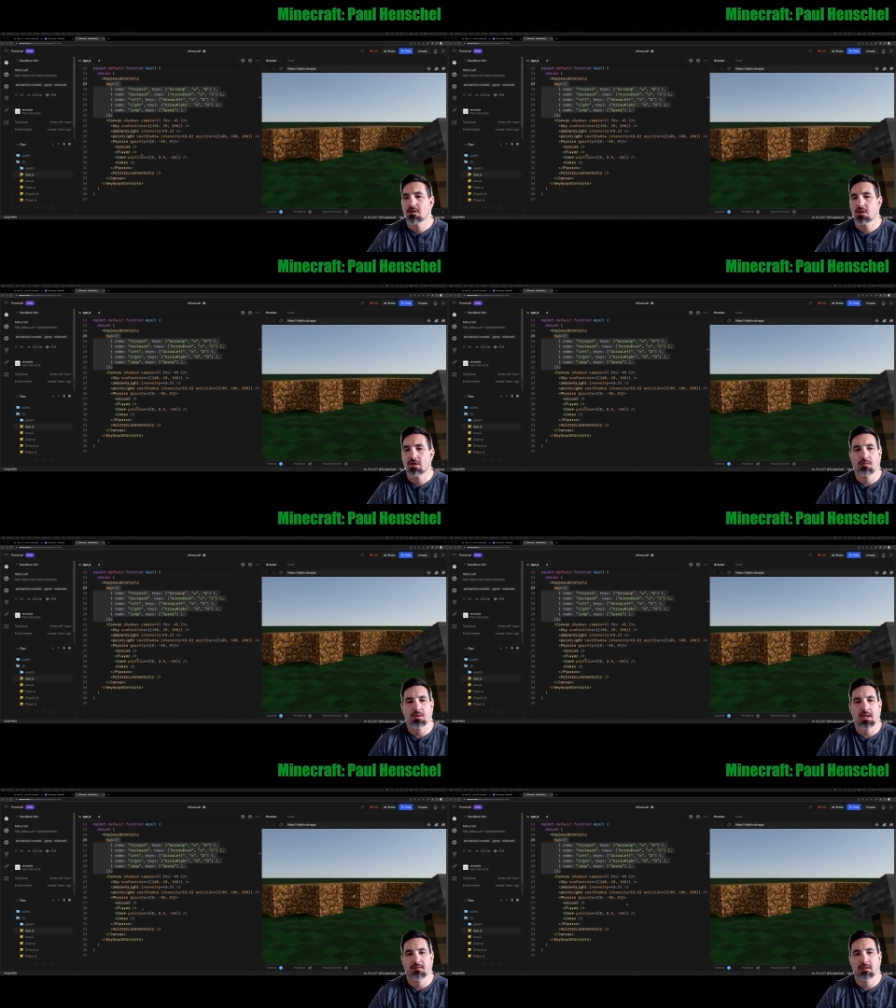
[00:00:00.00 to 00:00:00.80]
So here
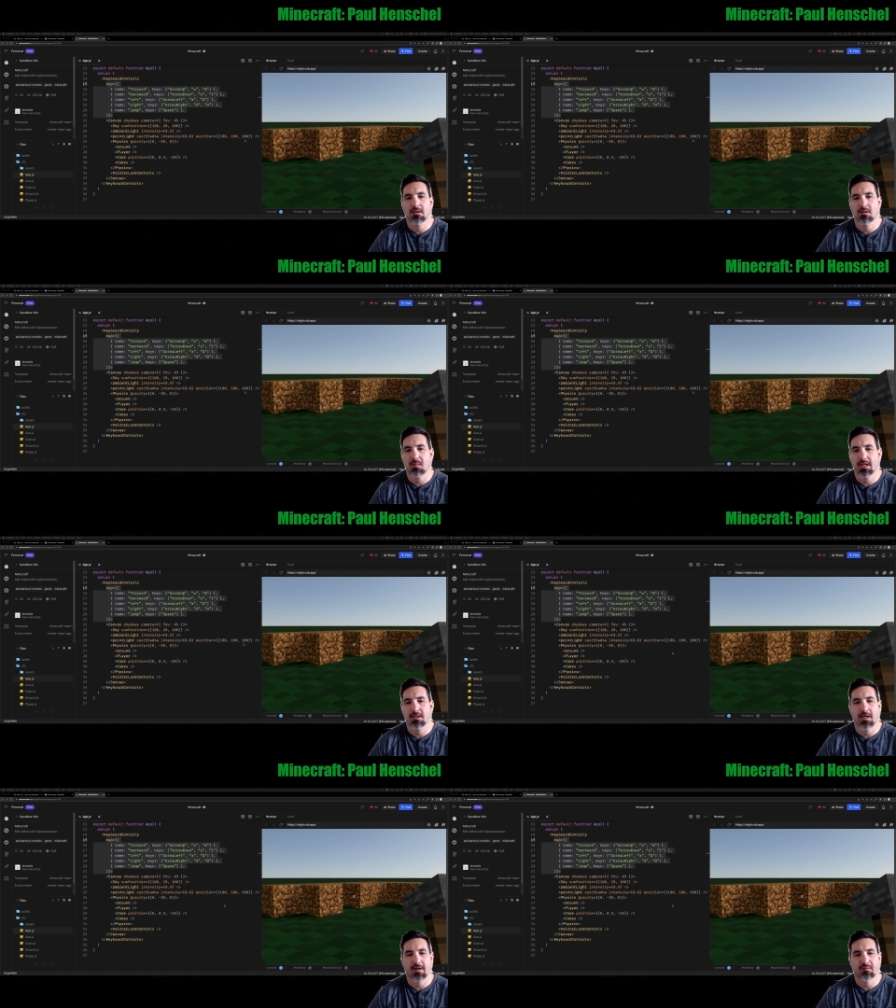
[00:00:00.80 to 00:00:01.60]
we have a little
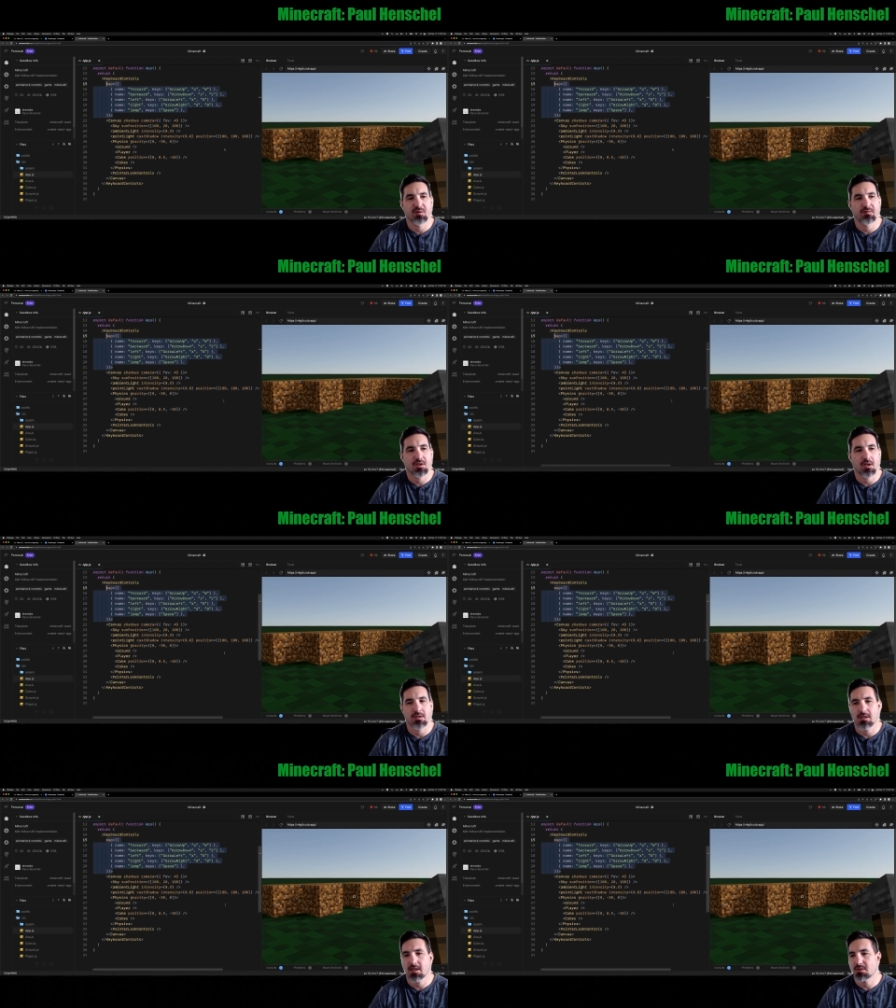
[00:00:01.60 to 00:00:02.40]
Minecraft proof of
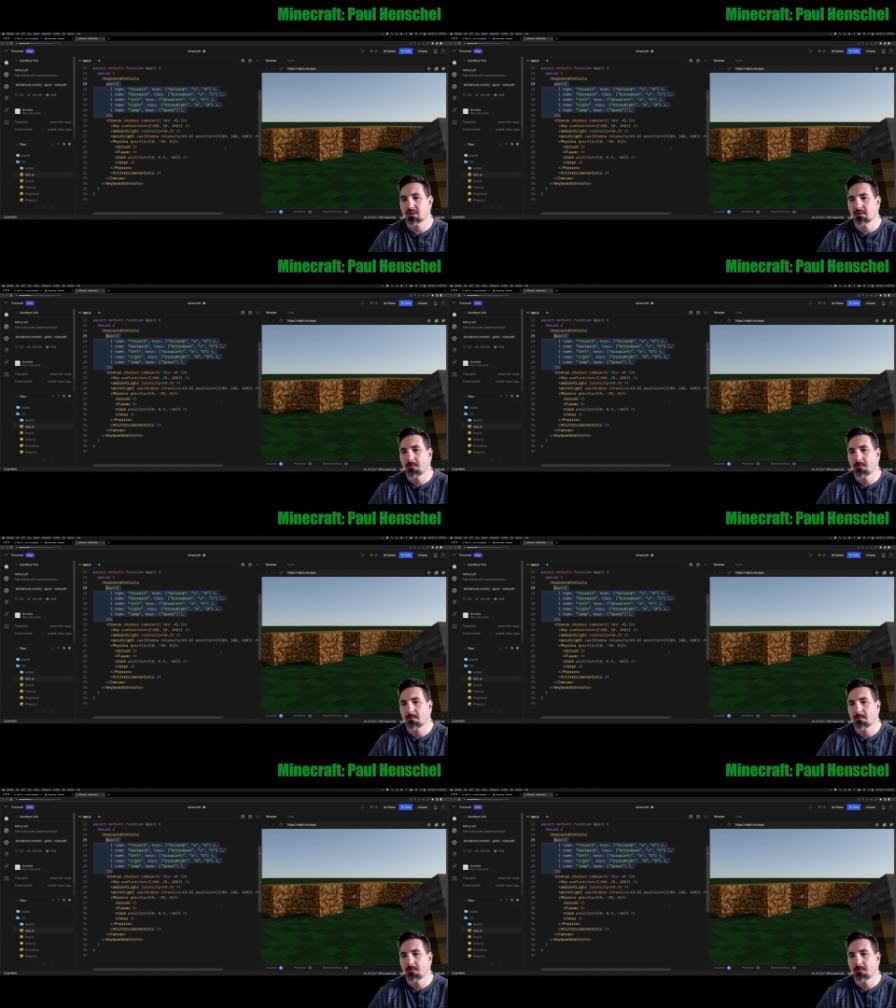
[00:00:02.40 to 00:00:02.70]
concept.